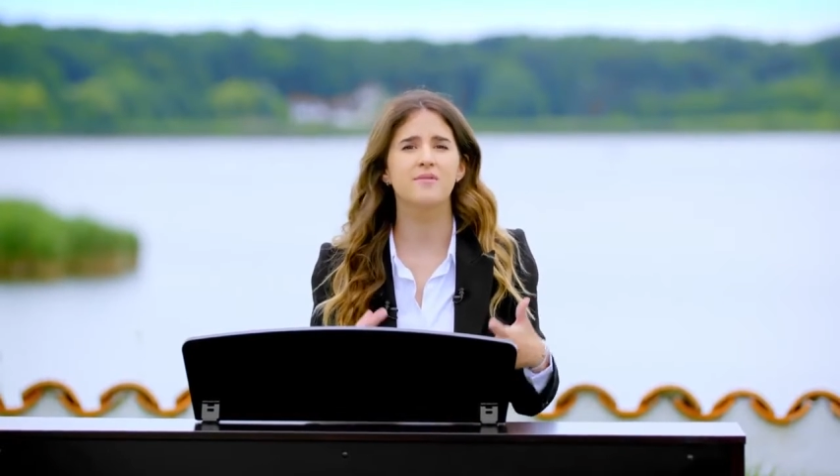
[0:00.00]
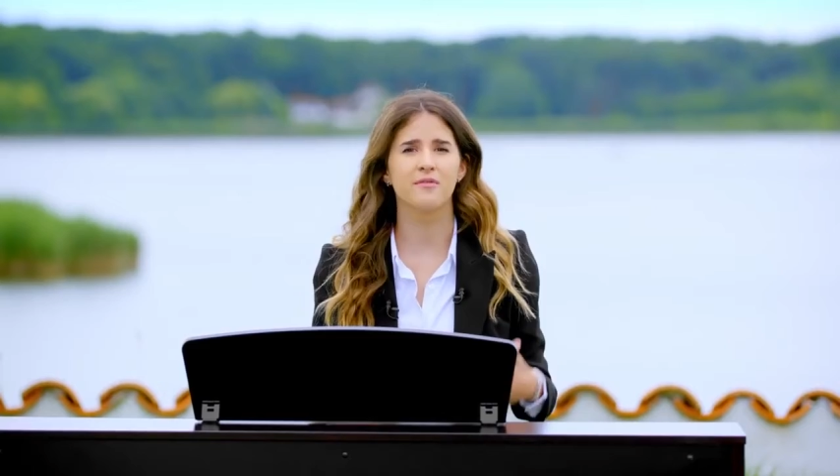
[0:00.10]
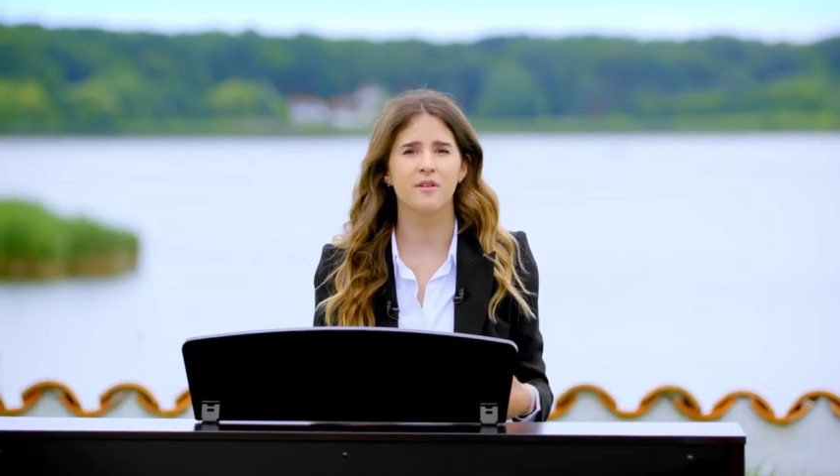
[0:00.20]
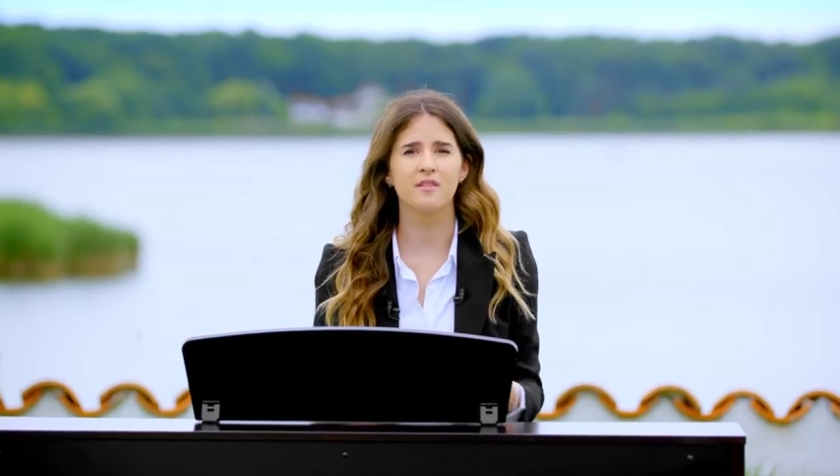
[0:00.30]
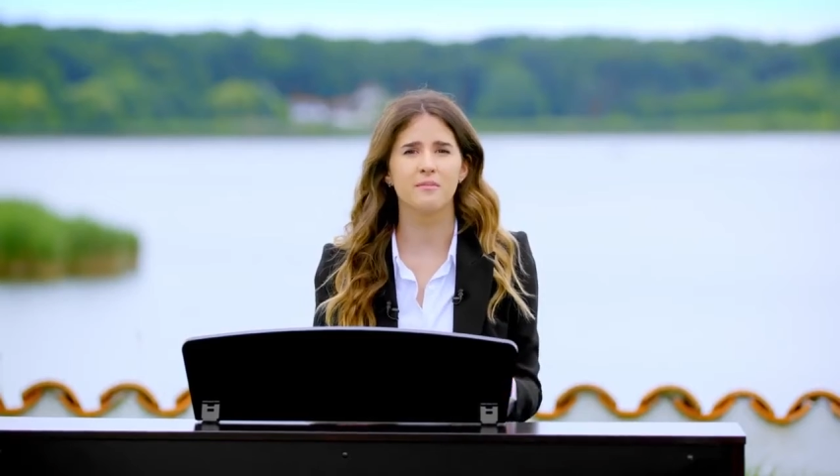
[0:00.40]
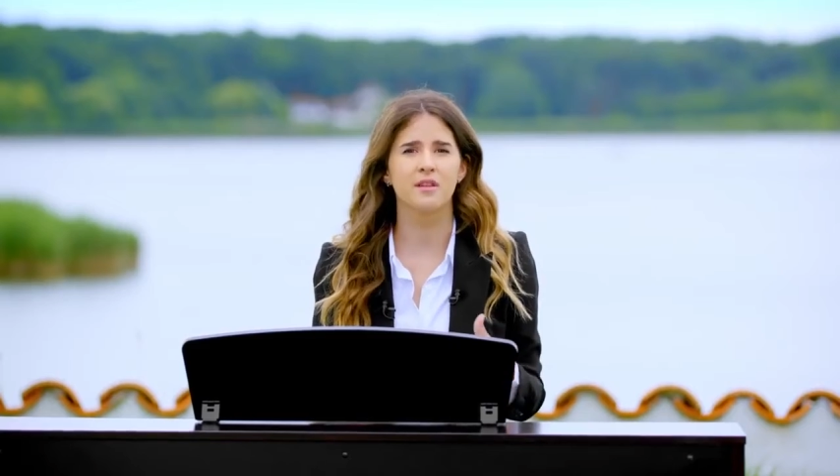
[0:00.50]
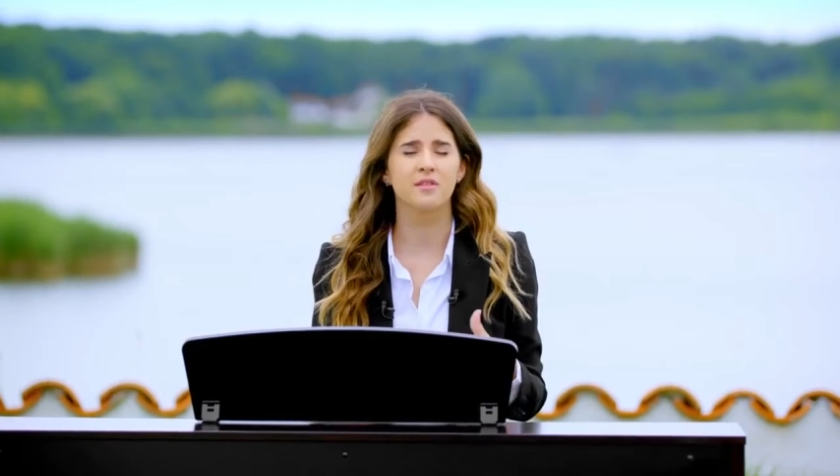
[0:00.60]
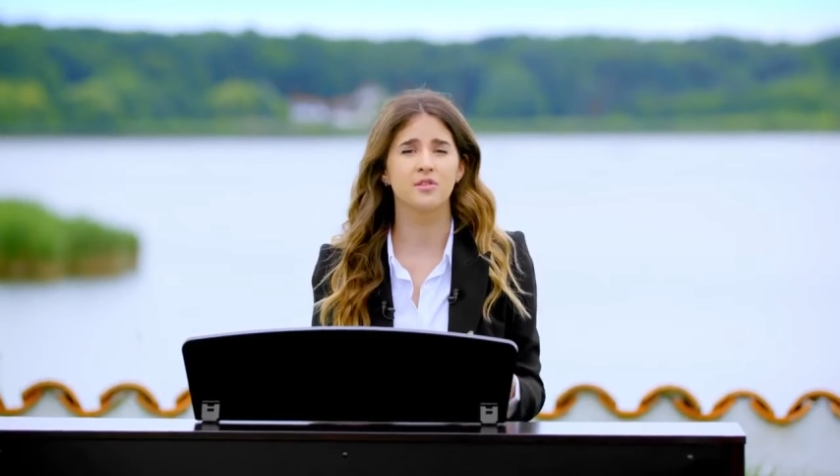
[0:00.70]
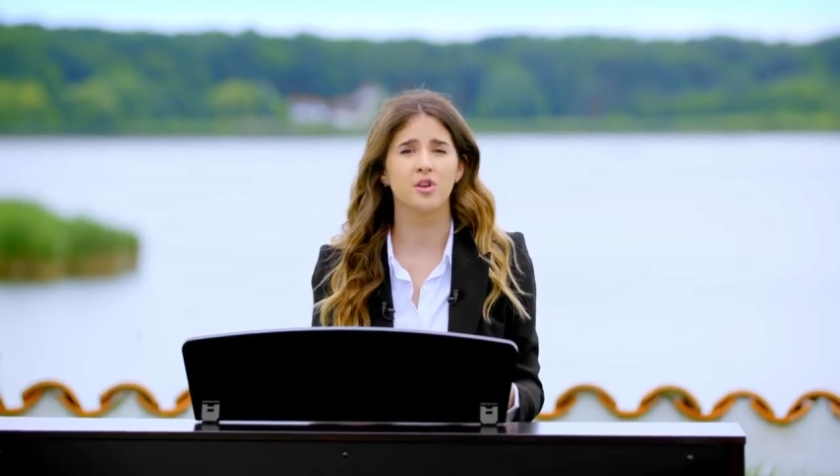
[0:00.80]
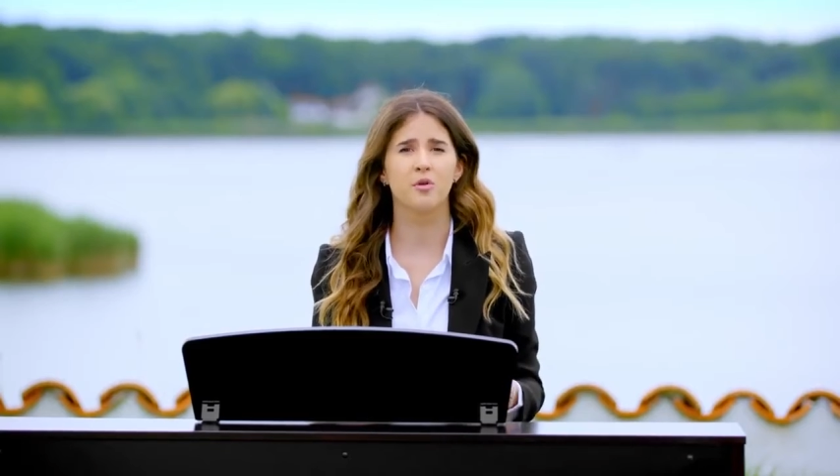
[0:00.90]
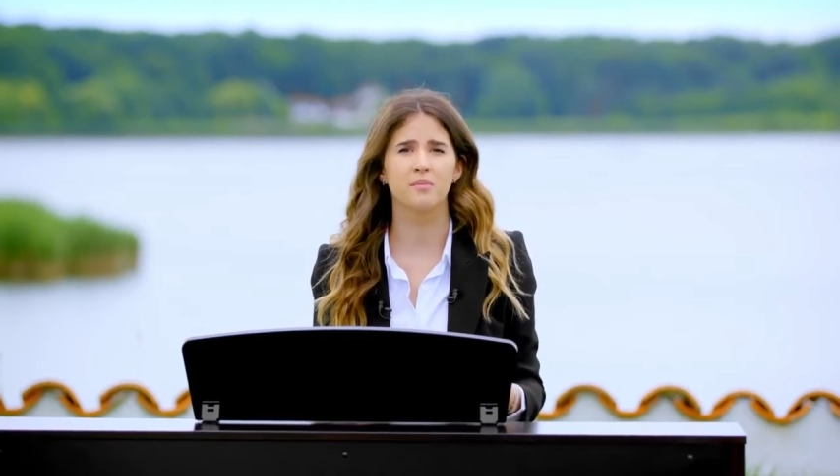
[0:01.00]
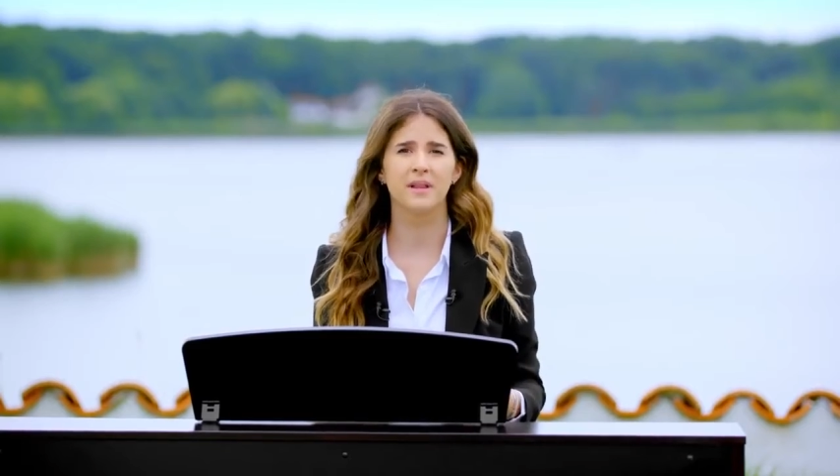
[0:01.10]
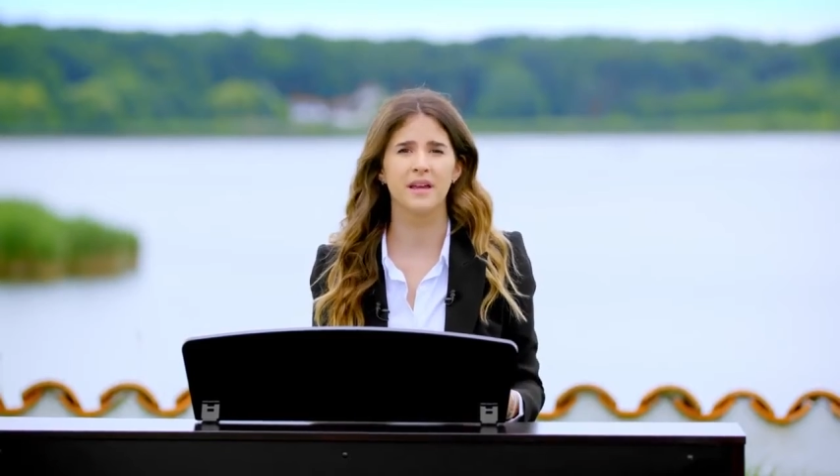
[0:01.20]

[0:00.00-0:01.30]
of the fundamental note